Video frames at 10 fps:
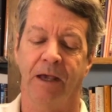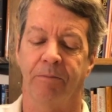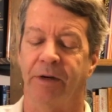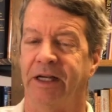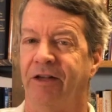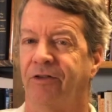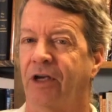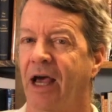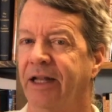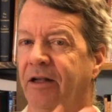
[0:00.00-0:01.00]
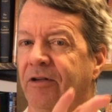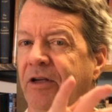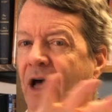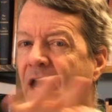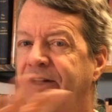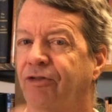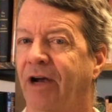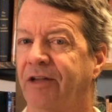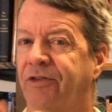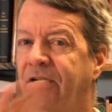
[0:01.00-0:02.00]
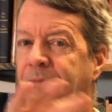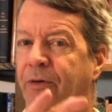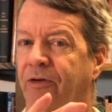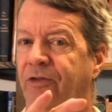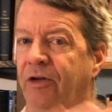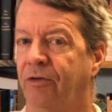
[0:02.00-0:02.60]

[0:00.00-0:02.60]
But he's kind of contrasting a person